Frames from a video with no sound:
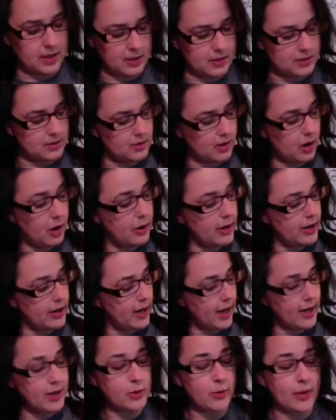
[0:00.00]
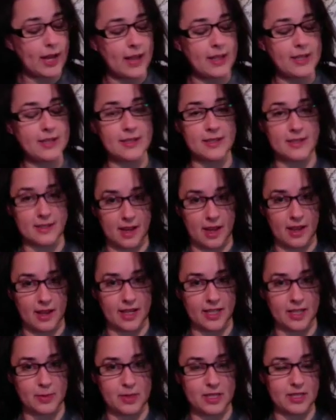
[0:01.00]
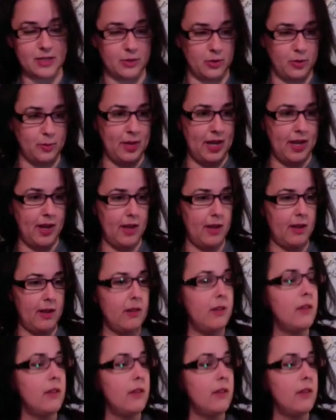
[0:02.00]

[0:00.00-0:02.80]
Sorry, I know Alice does not like to be tickled by